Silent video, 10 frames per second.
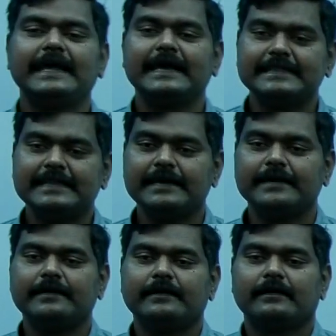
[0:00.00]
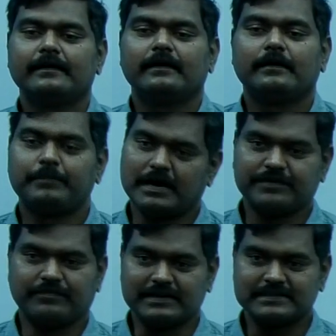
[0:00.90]
take the
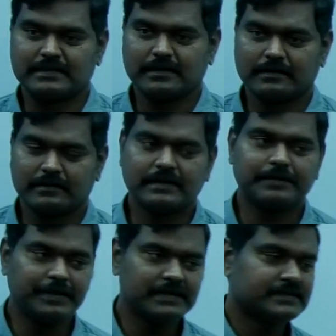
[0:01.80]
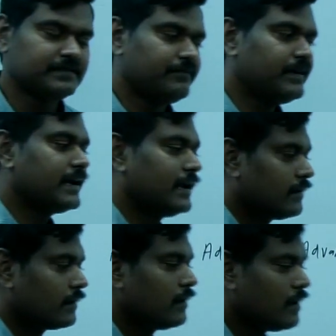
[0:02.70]
passwords. That means we
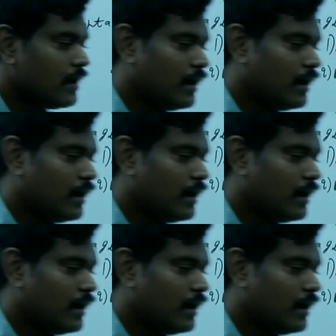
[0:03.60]
can